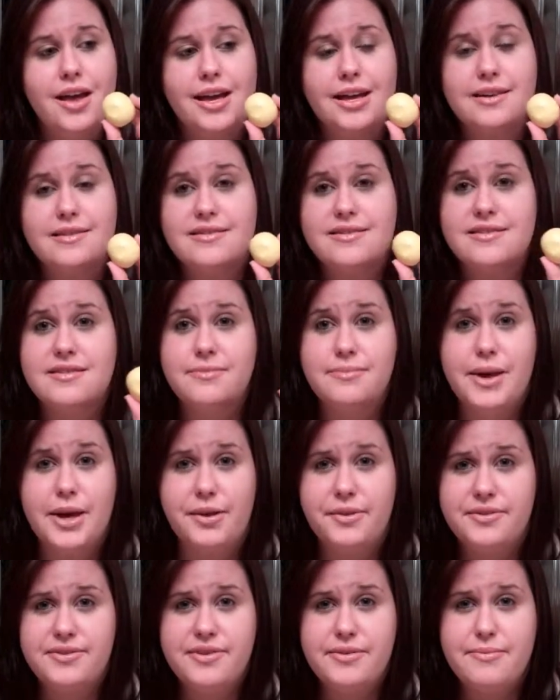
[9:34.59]
It
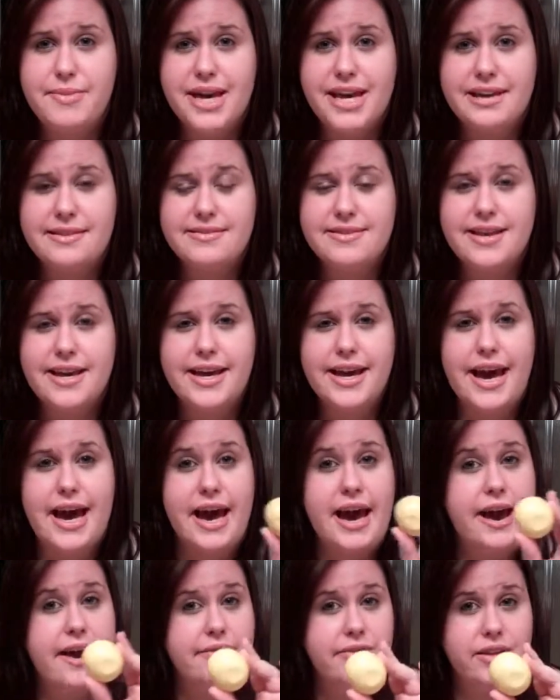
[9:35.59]
smells amazing.
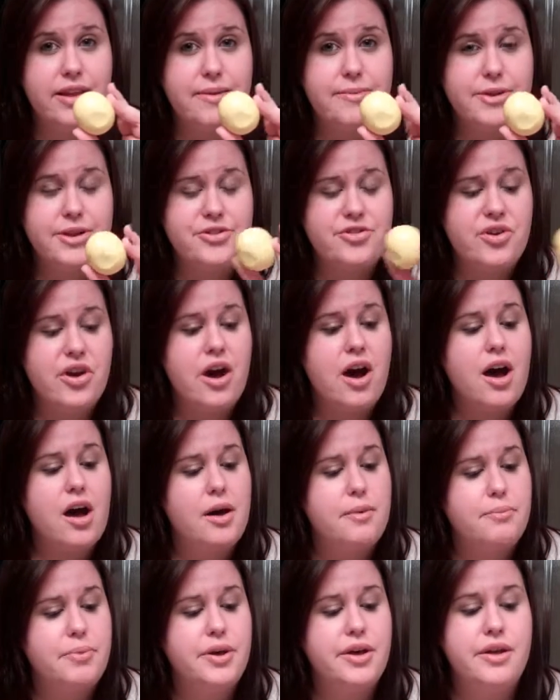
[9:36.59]
I have lemon
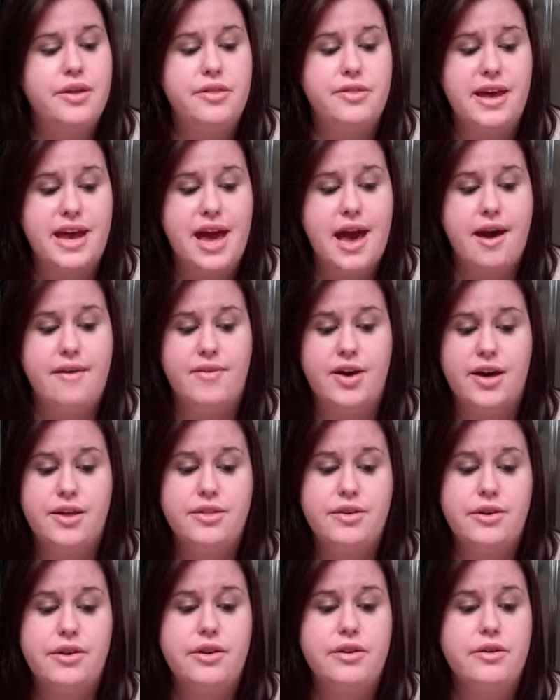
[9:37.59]
drop. They have
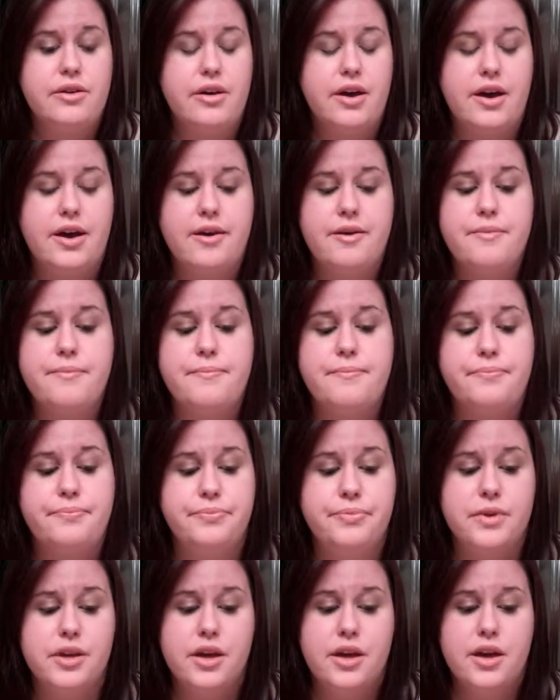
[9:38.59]
other um,